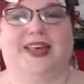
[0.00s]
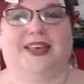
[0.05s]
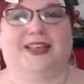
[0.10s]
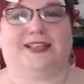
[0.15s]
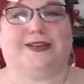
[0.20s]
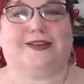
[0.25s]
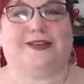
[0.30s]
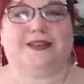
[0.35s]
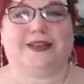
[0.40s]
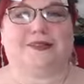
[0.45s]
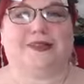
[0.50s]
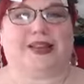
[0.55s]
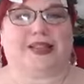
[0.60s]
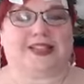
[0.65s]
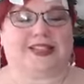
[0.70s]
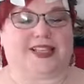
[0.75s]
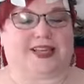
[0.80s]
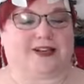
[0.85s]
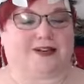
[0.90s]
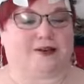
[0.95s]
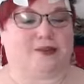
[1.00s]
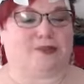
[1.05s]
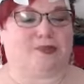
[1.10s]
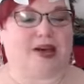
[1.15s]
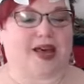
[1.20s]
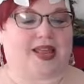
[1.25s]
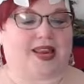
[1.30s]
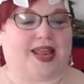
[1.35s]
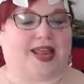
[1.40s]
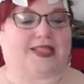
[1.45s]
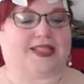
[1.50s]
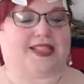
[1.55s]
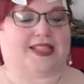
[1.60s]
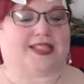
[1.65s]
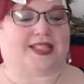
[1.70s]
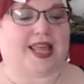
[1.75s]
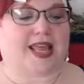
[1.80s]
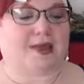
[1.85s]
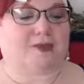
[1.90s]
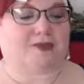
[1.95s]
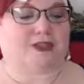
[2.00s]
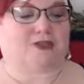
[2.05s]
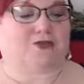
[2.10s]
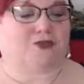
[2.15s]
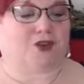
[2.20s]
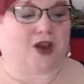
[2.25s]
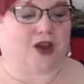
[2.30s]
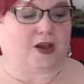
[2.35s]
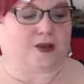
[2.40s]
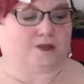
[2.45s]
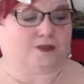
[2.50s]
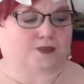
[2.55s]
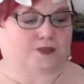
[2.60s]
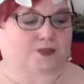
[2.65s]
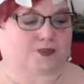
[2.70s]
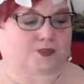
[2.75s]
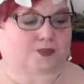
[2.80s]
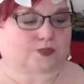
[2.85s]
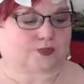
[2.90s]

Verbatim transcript: So it was a big deal. But it stems from